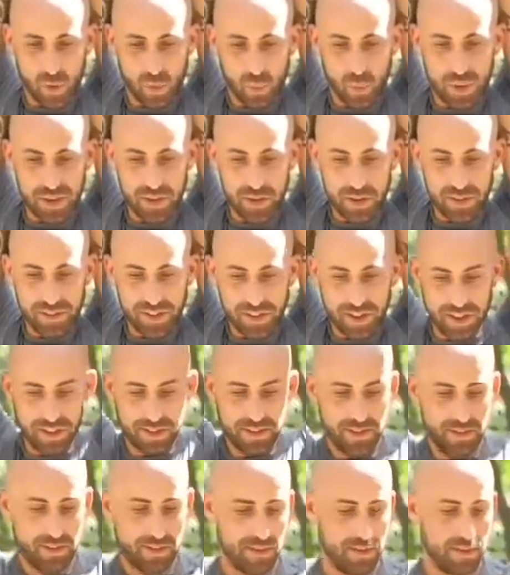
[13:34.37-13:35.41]
When you're
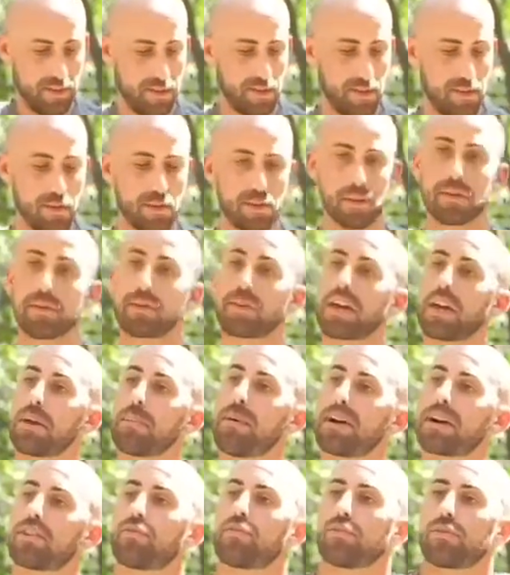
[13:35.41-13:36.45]
done, you get
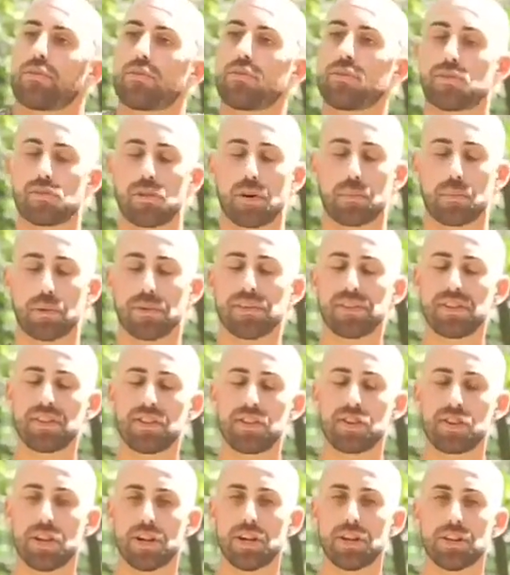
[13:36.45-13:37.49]
back to a neutral
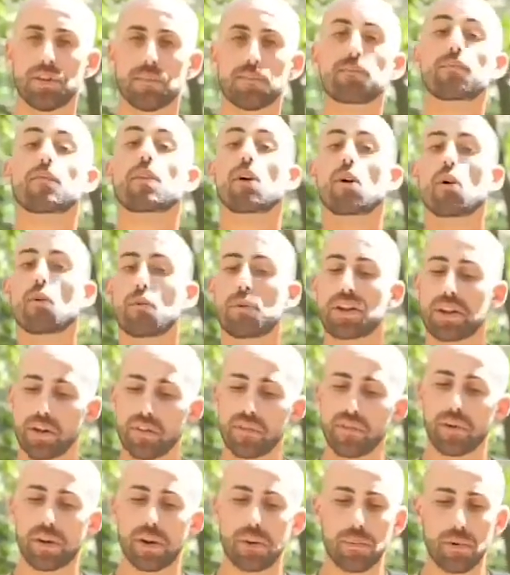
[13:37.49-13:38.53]
position,
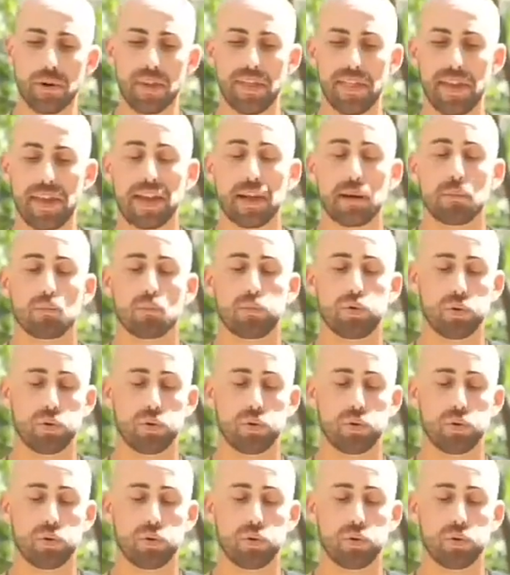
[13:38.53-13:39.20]
recovery breathing,